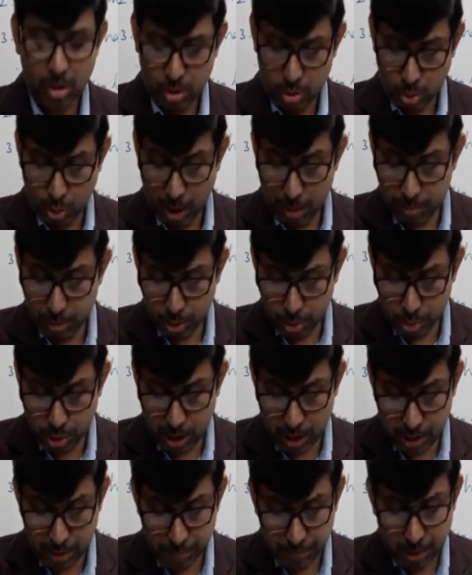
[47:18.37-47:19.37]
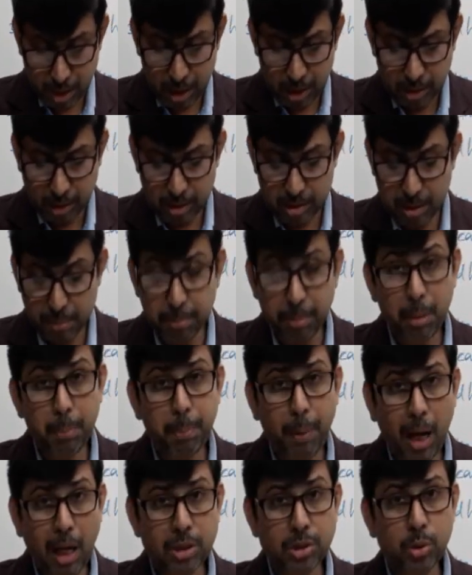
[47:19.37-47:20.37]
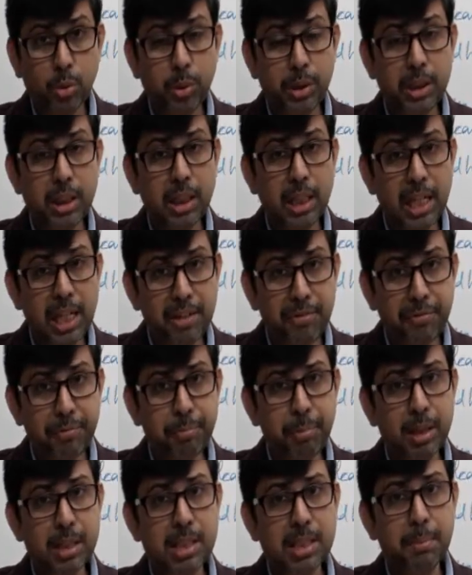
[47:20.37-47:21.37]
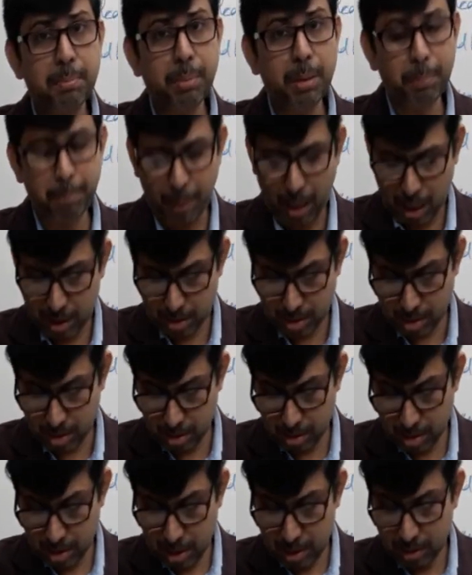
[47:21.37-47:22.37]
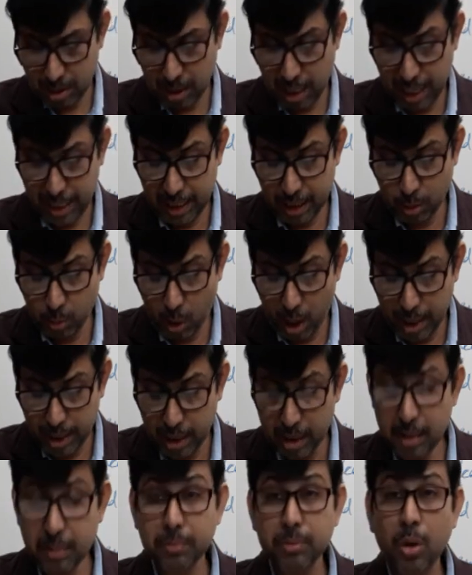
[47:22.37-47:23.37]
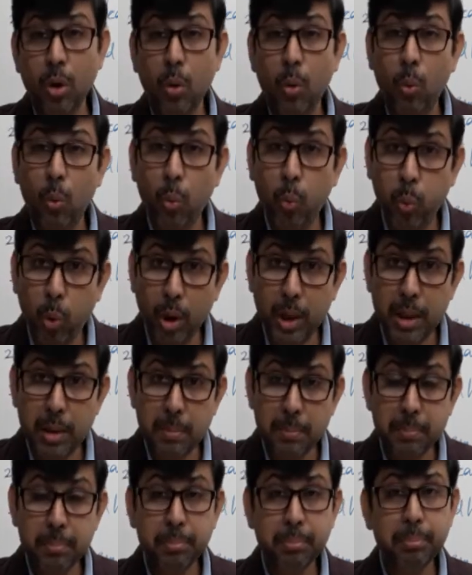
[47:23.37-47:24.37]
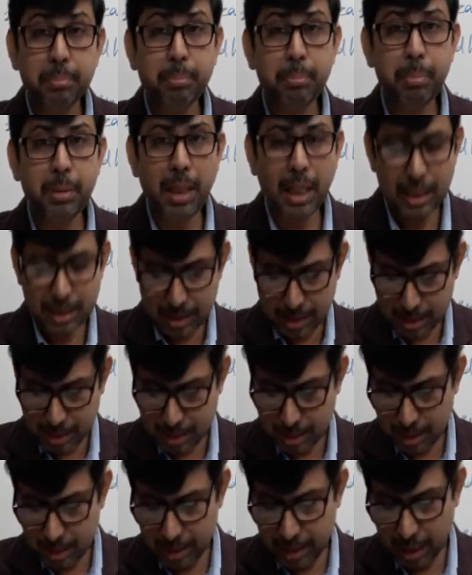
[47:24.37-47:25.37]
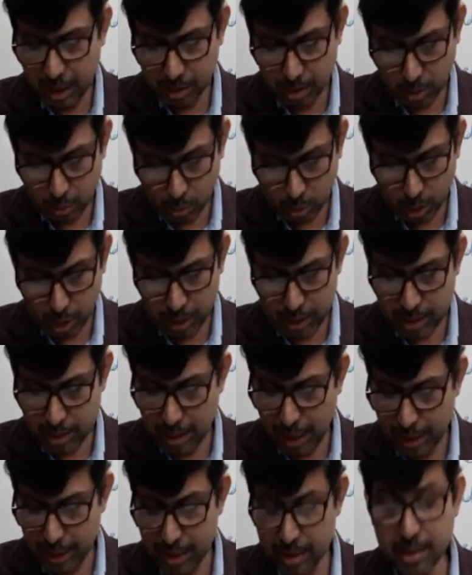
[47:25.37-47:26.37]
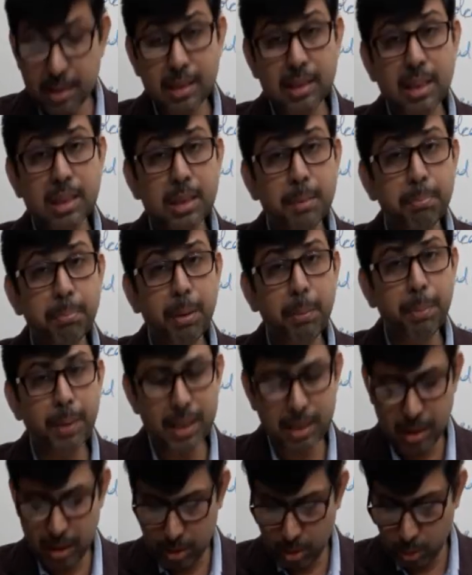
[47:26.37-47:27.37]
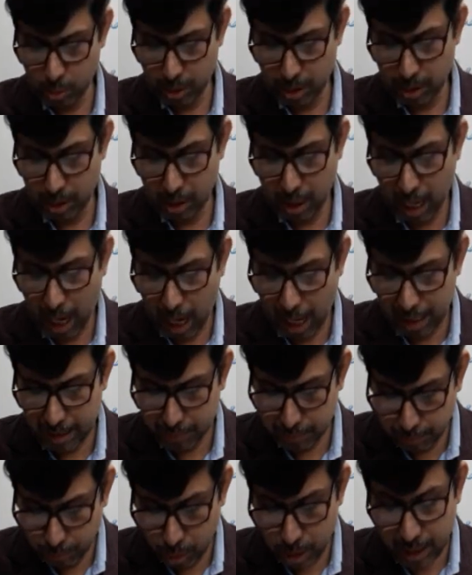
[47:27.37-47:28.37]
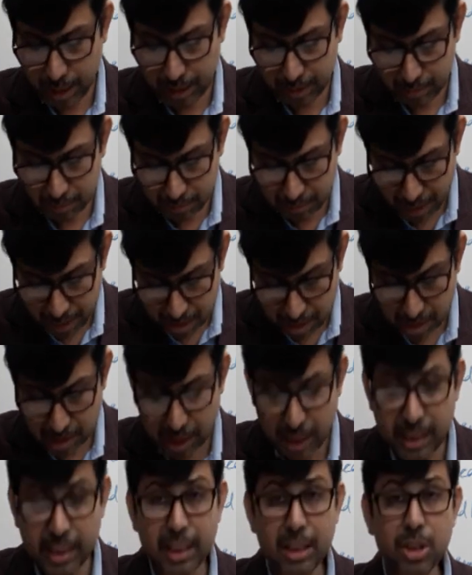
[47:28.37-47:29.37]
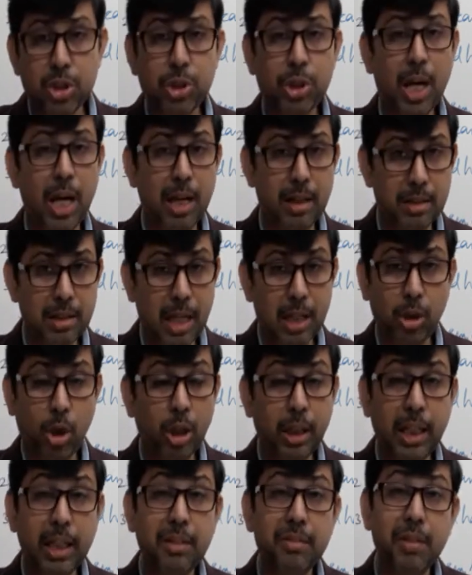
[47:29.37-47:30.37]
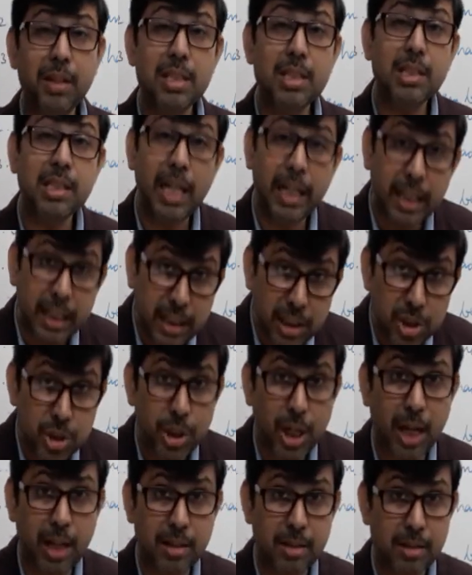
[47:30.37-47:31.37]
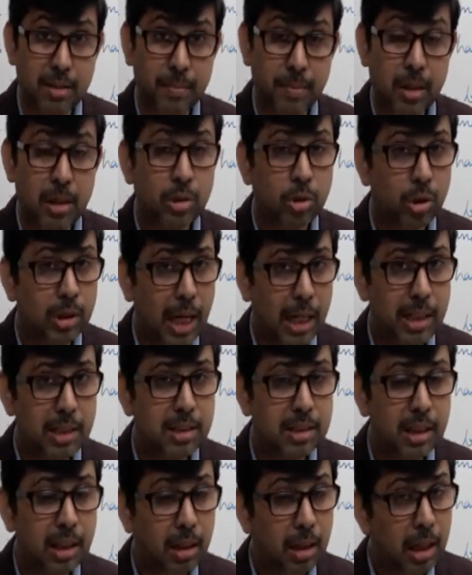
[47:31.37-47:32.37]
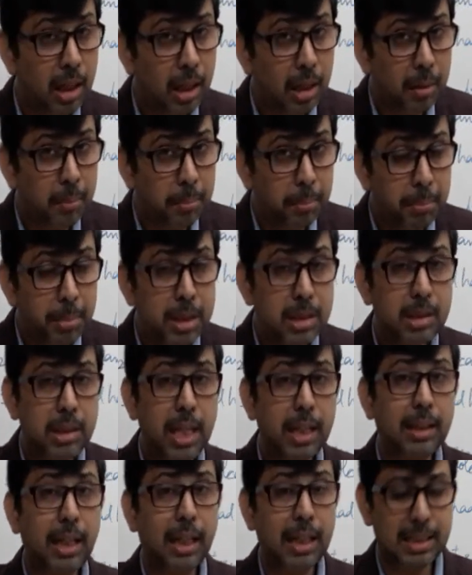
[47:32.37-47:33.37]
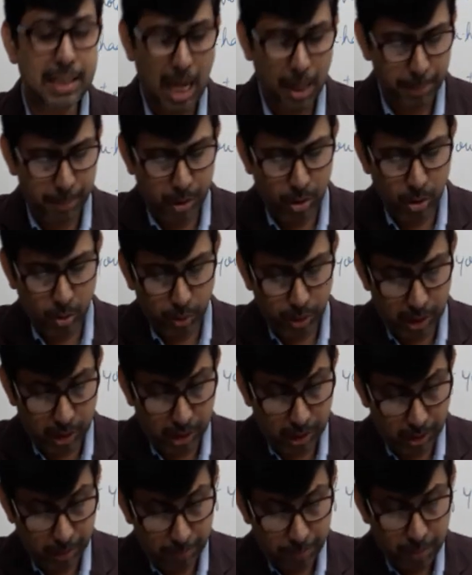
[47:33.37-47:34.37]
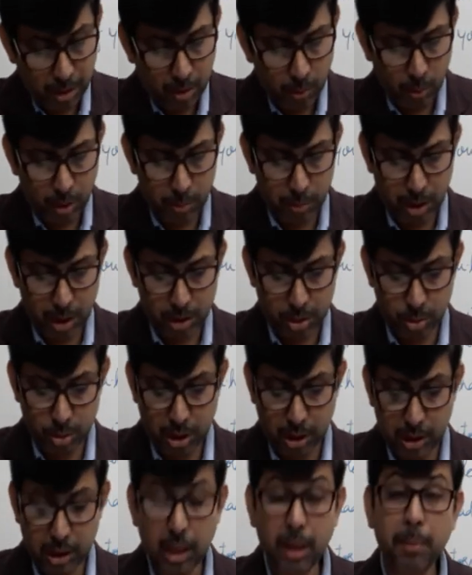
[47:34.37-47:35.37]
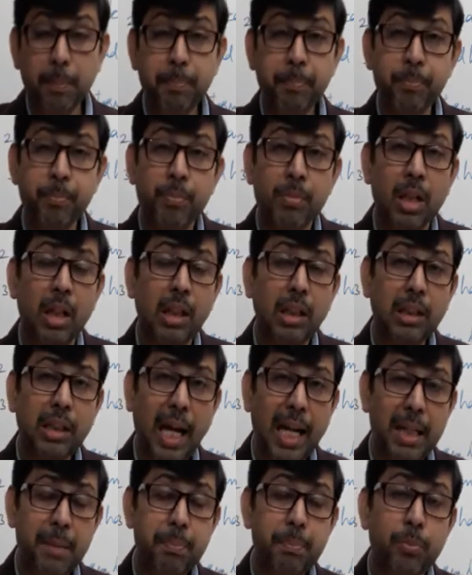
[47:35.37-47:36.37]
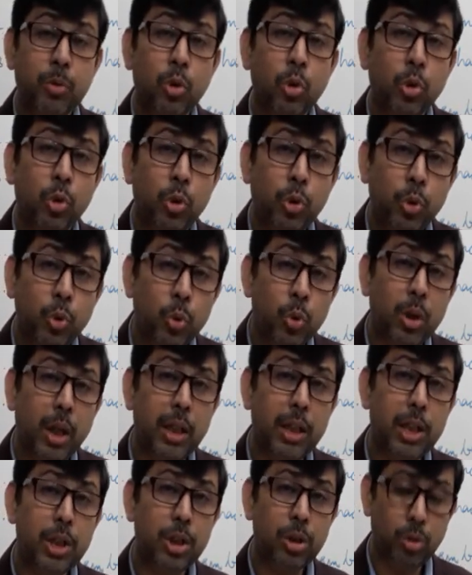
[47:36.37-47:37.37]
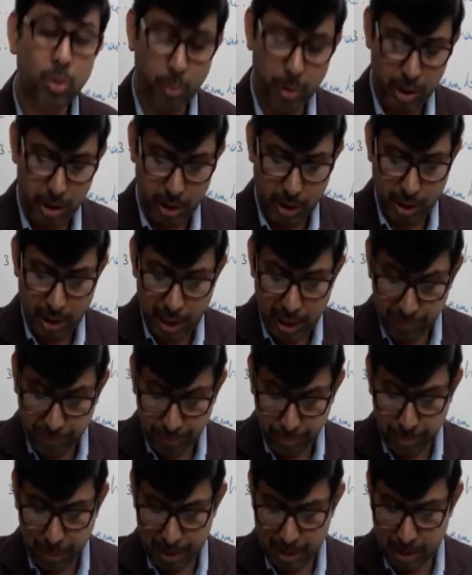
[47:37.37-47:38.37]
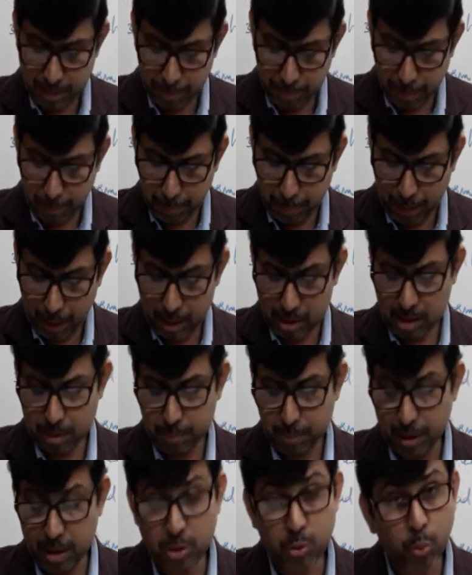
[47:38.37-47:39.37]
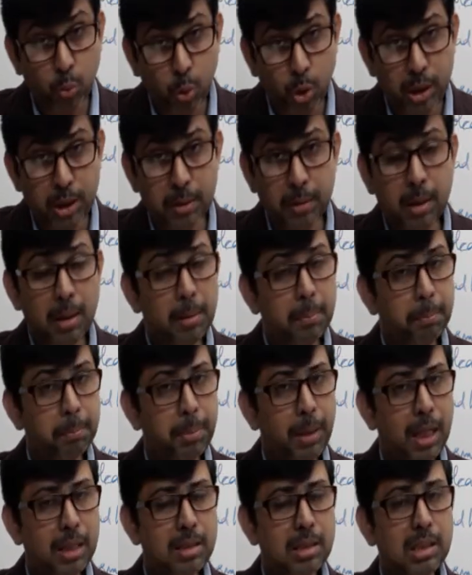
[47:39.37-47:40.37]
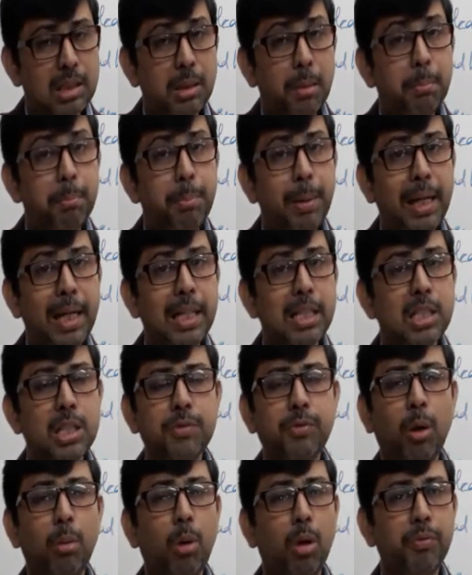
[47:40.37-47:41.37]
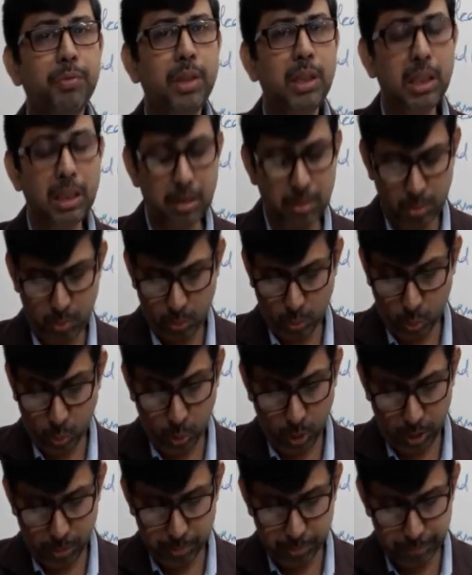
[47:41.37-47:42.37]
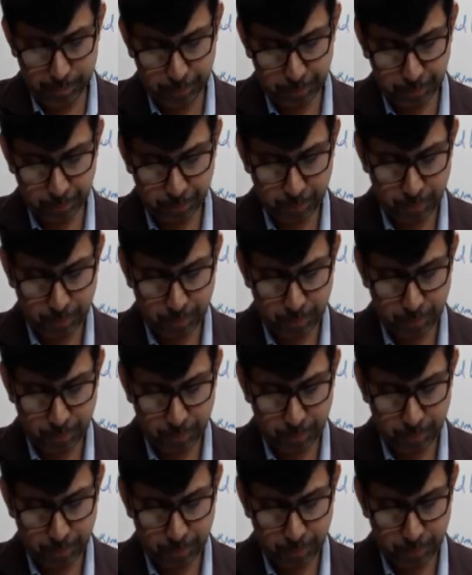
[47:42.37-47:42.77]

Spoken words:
So I am using the simple past over here. If plus simple past, then I require would plus the other words, that is the simple present over here. I would invest it in shares and not invested in shares. That is the mistake that has happened over here when we are using the type 2 condition over here. If plus simple past plus would plus the base form of the verb.